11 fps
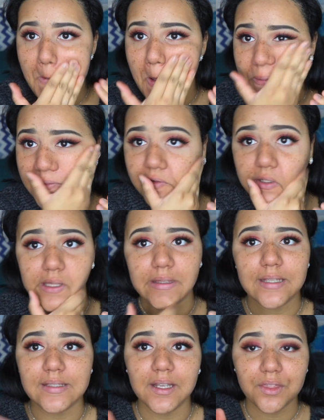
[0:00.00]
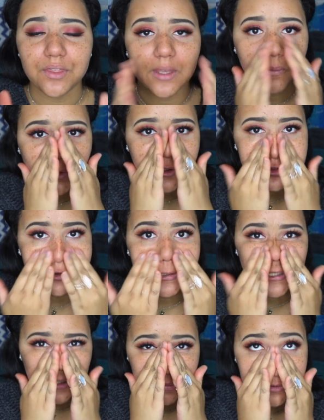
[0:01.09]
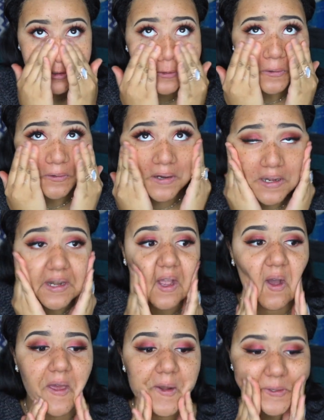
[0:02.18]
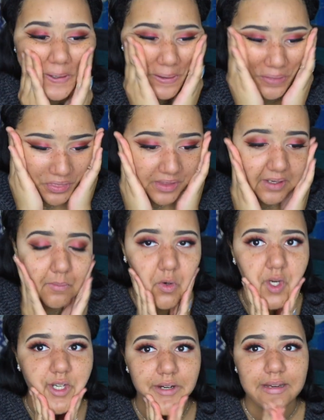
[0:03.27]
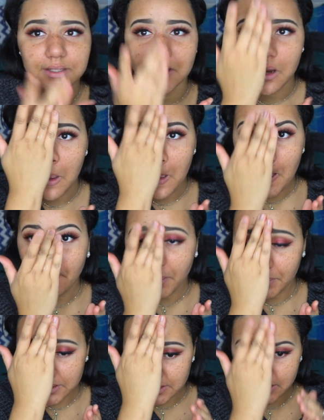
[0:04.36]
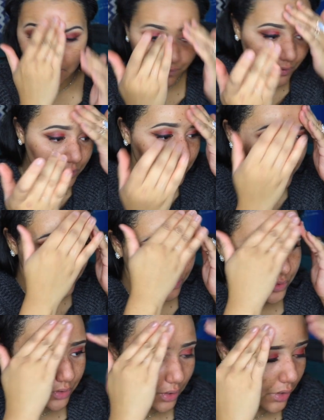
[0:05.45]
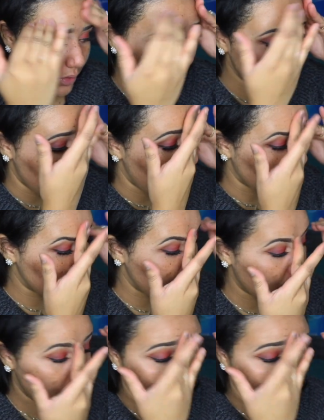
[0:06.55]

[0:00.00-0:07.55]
It's really thick. It's like a thick moisturizer. I'm telling you right now, it is like a thick moisturizer, but my skin feels so soft.